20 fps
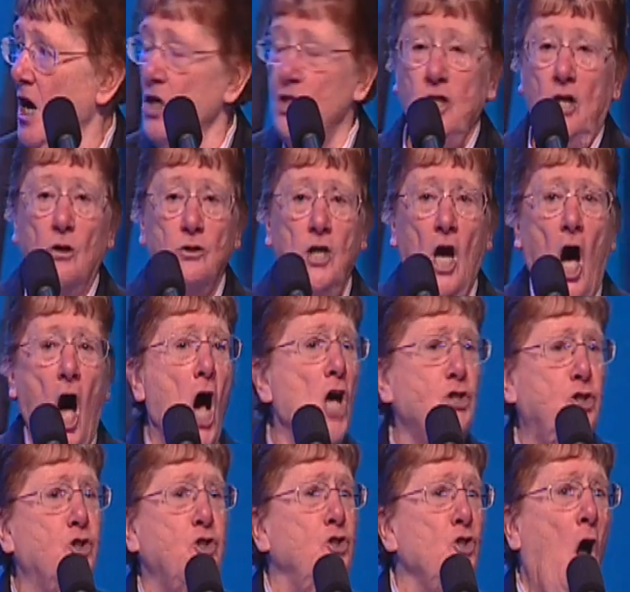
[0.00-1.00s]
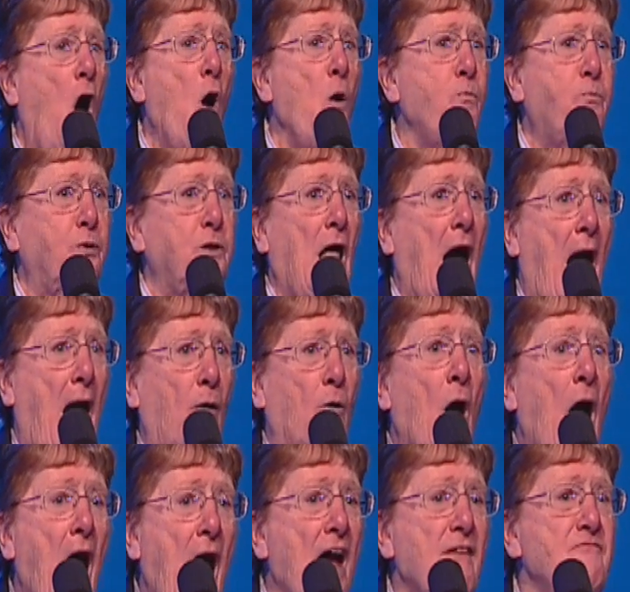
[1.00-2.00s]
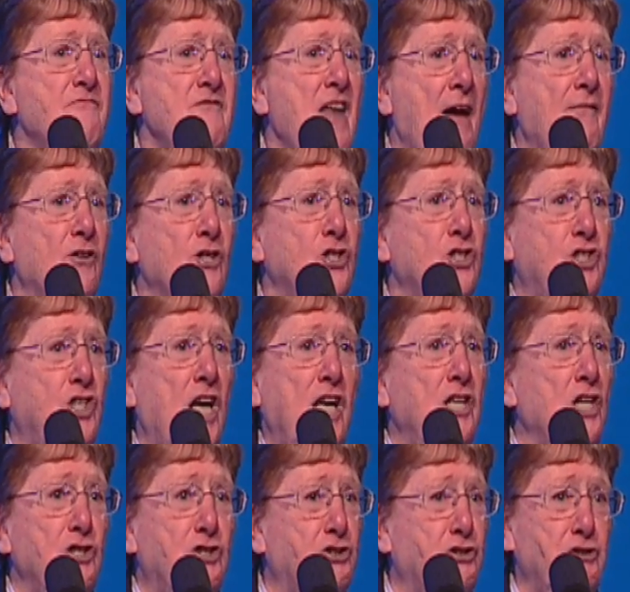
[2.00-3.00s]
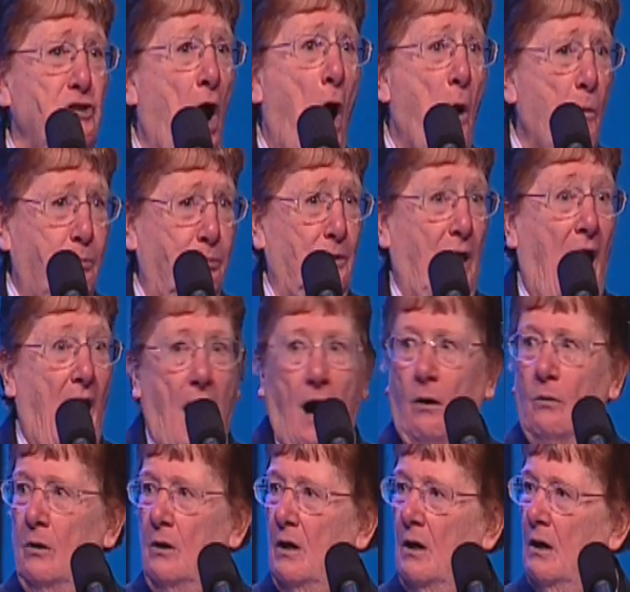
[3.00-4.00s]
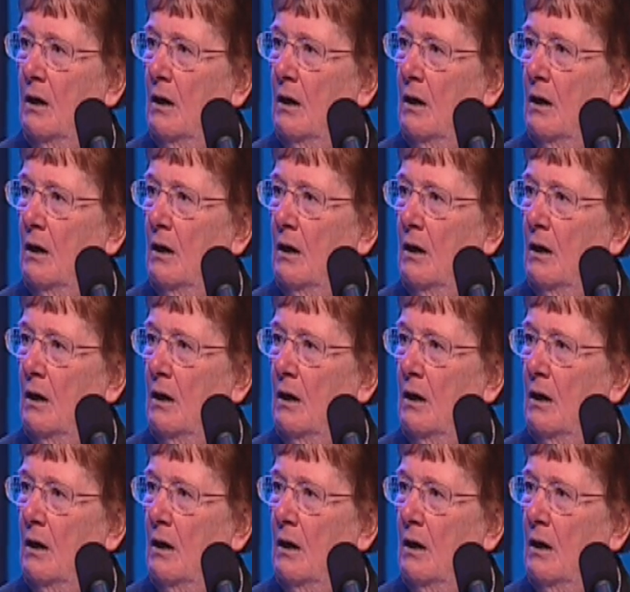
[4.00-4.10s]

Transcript: She goes, a snowplow. I've never seen a snowplow.